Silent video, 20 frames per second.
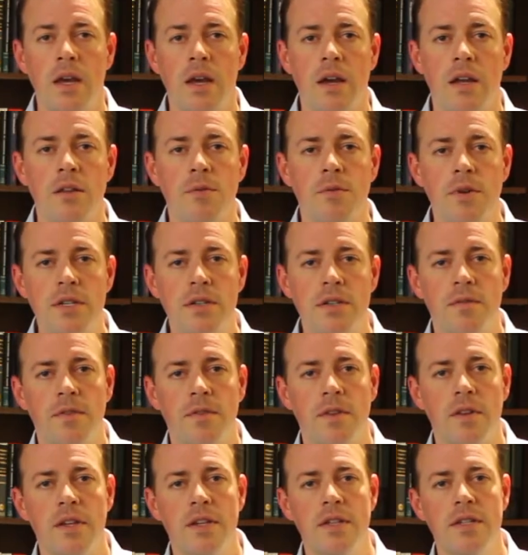And the reason
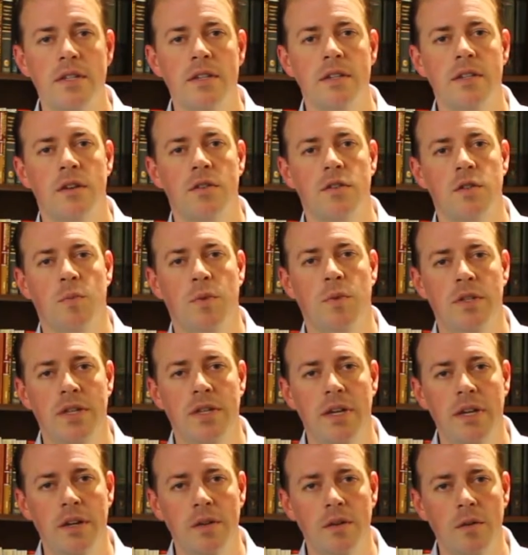for this is there's a
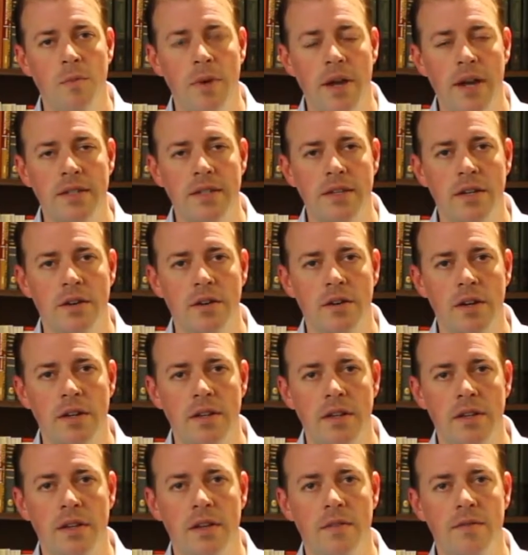particular bacteria
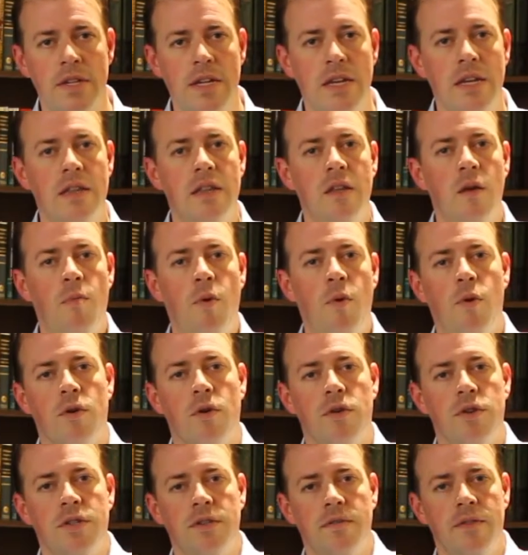that lives in the
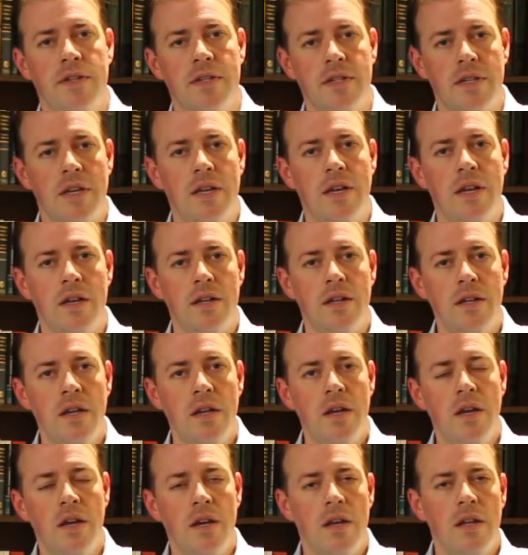pores of the skin
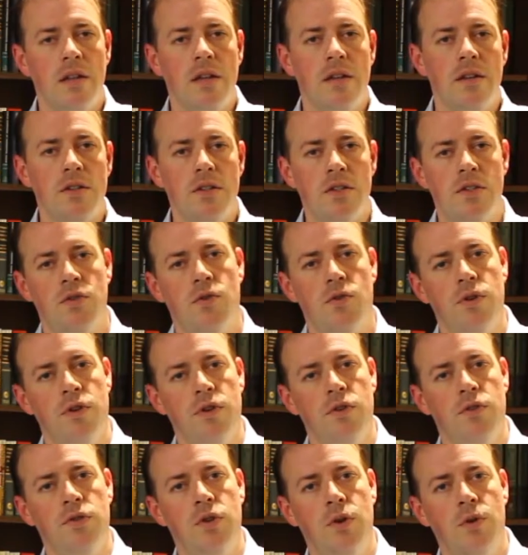that is sort of
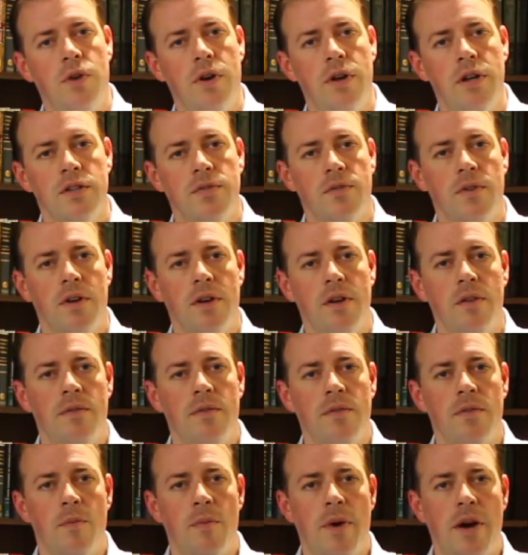notorious
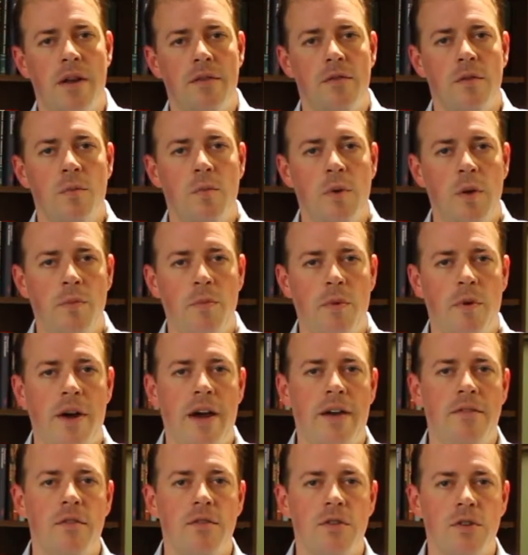for bothering people
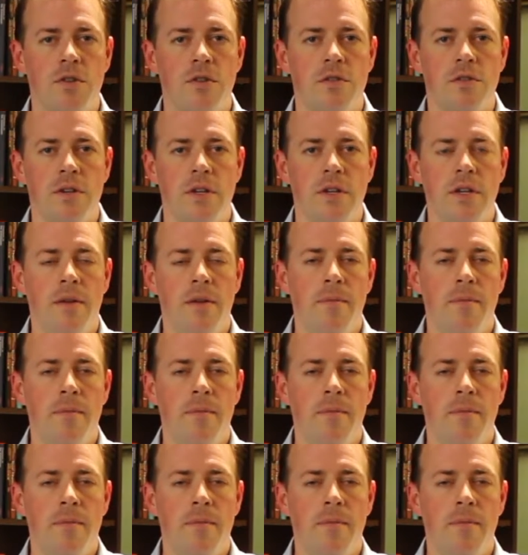after surgery.